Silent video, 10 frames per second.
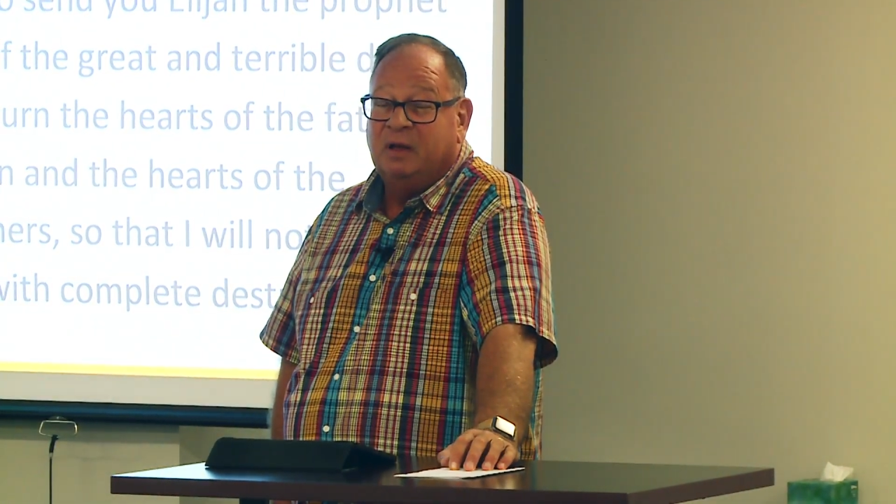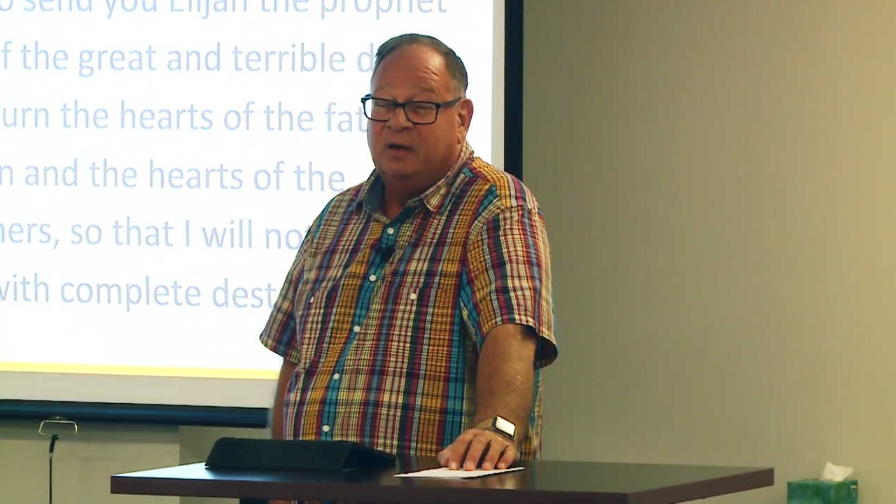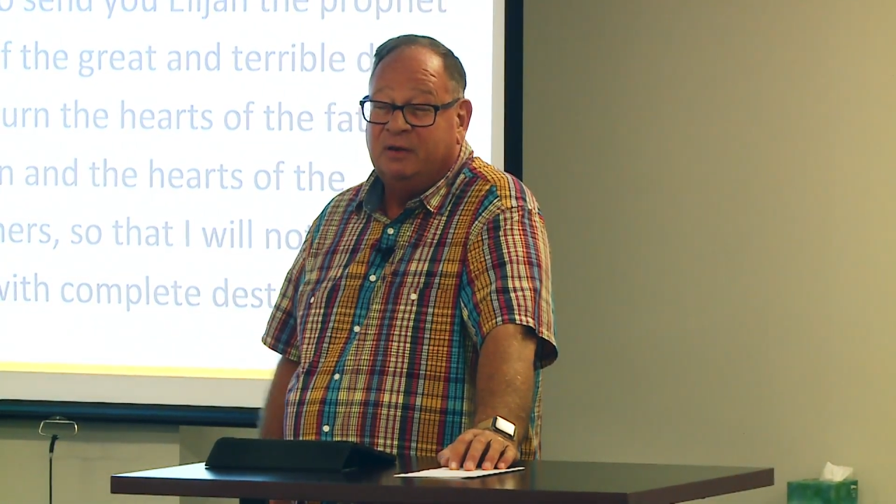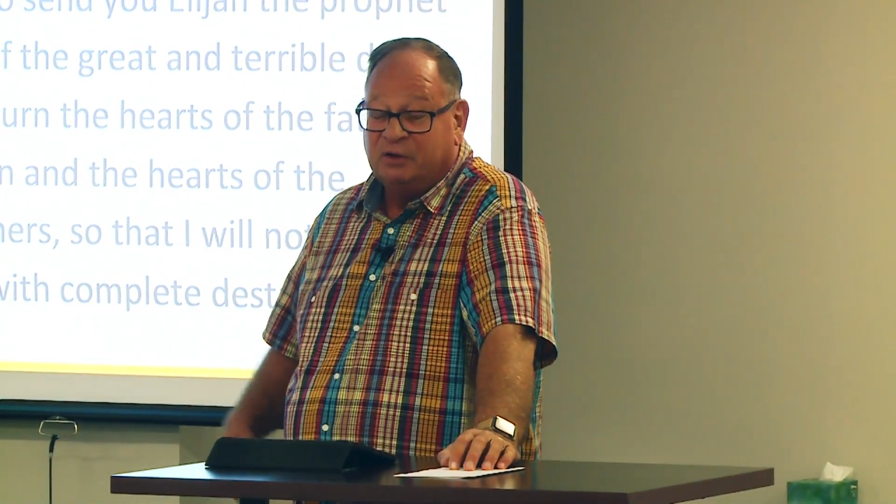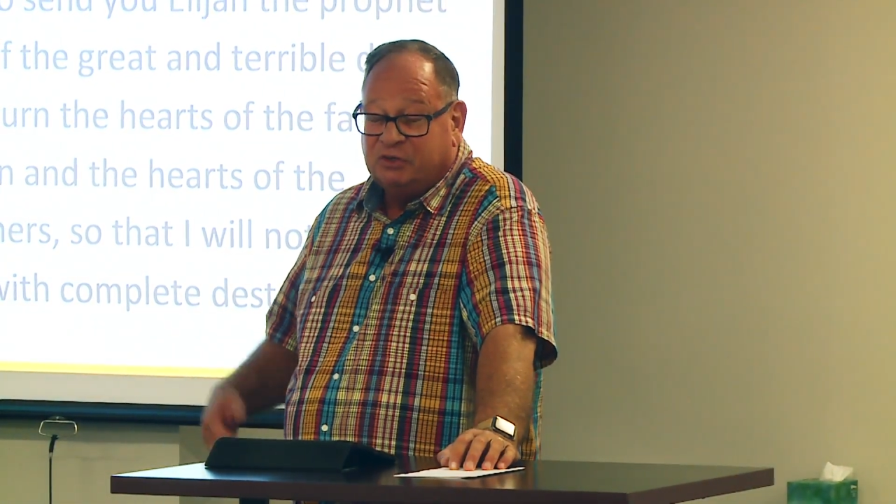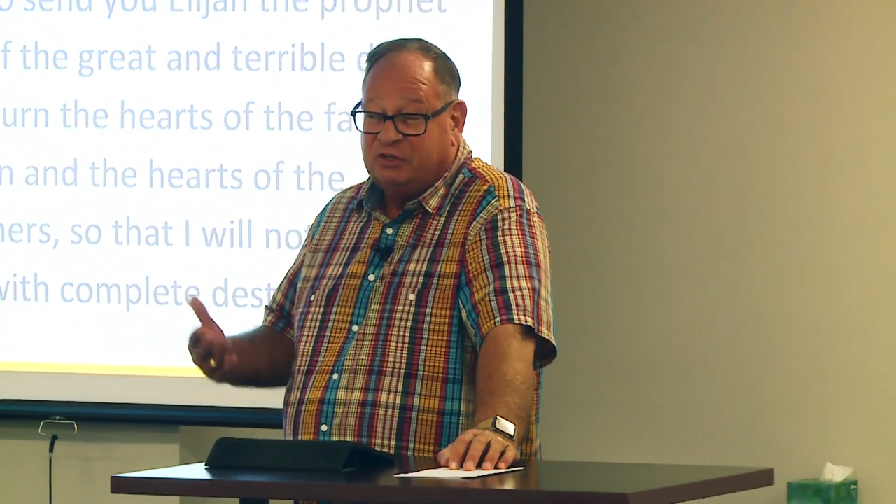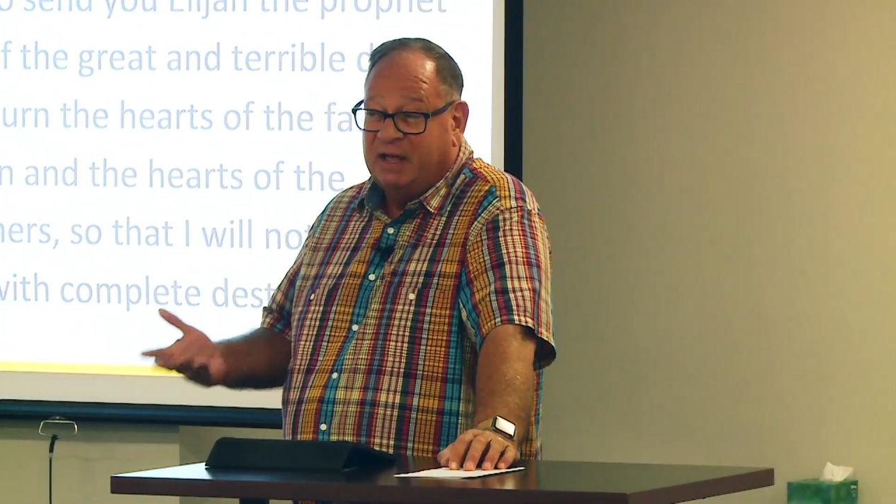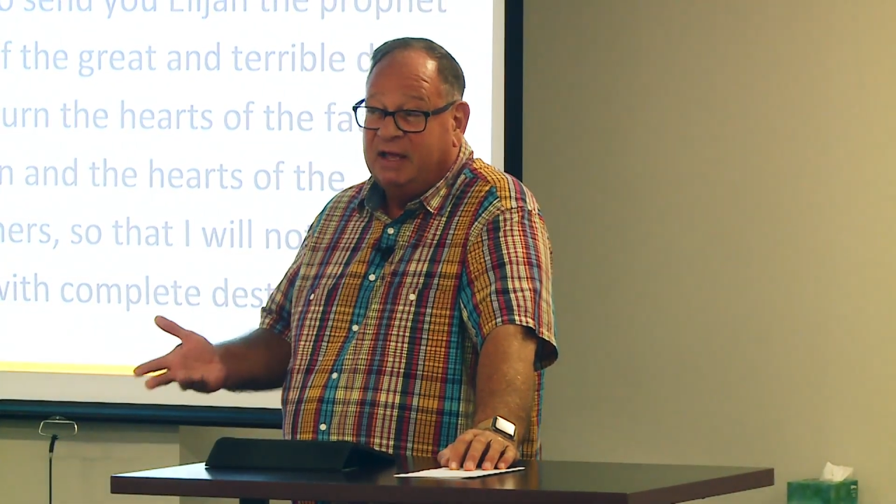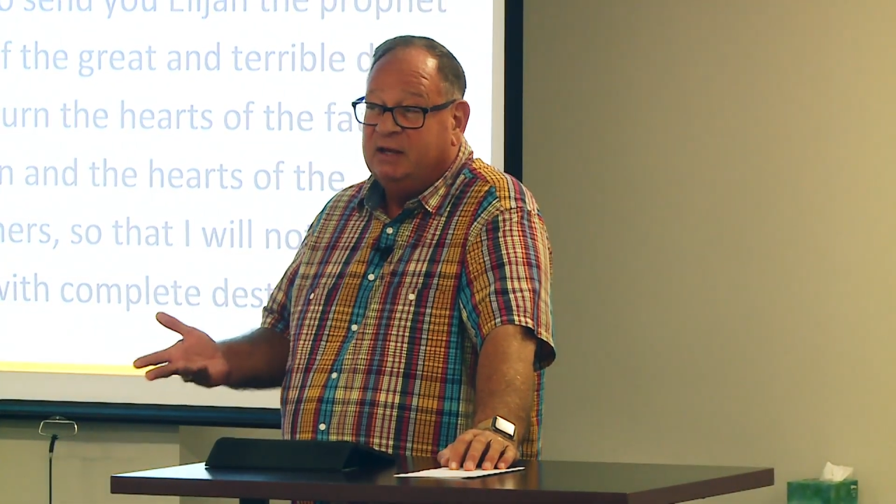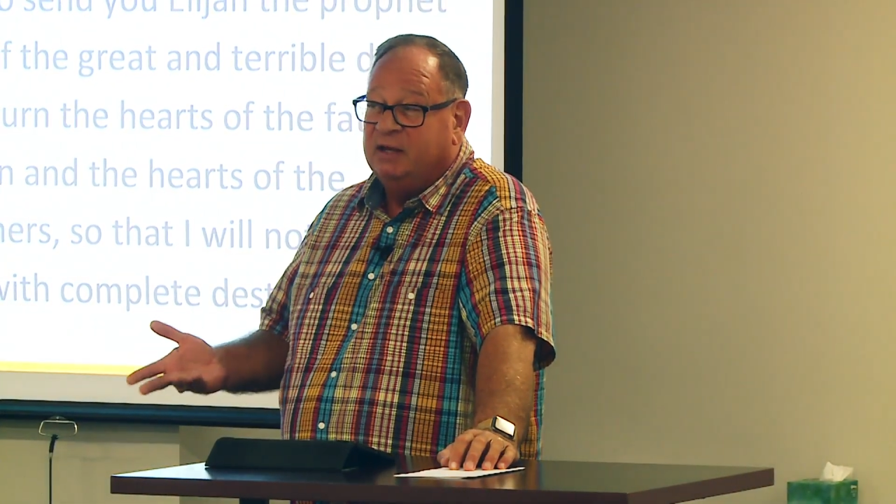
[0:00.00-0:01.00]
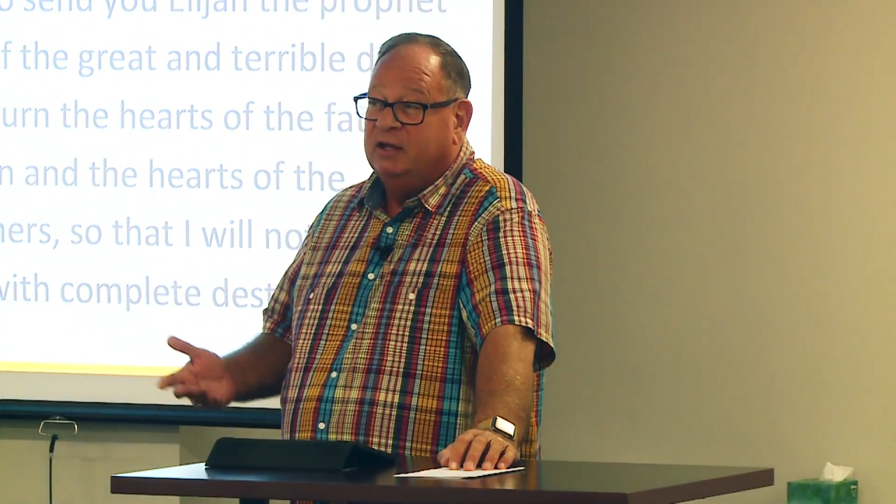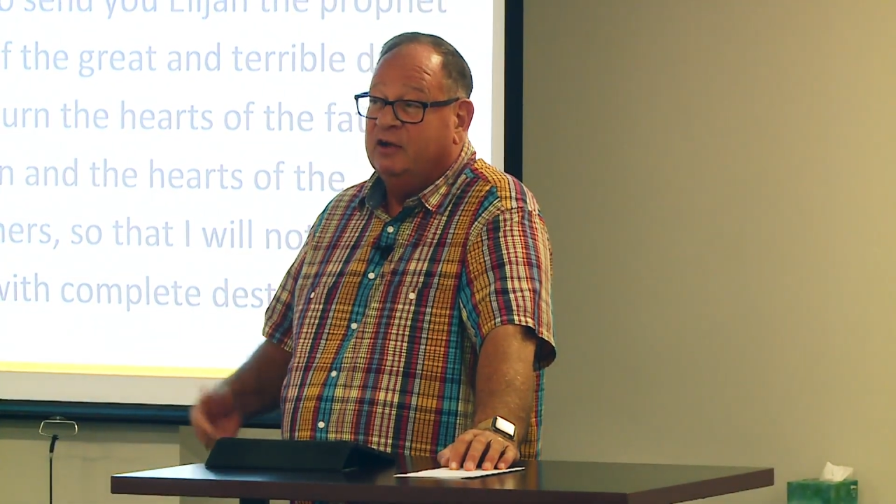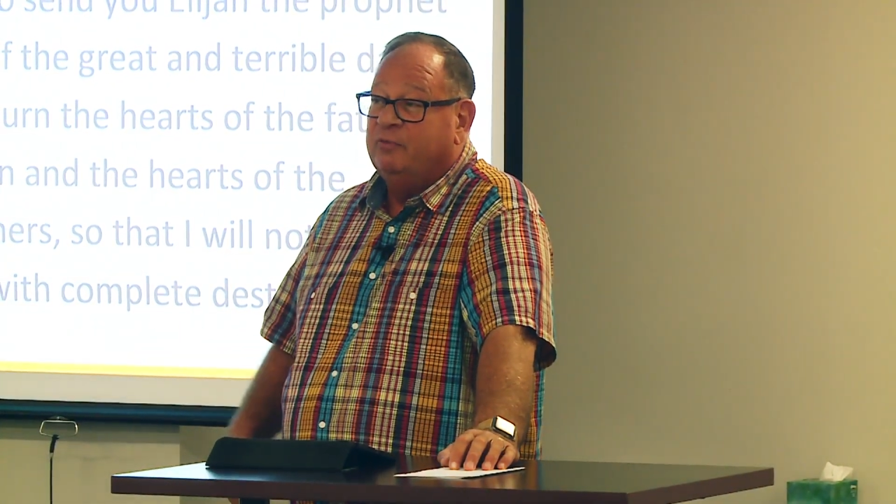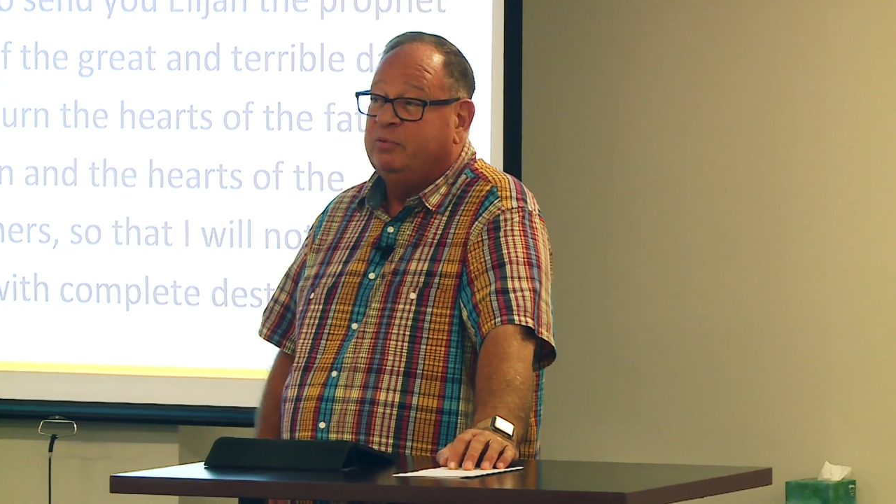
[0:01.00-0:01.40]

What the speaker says: understanding of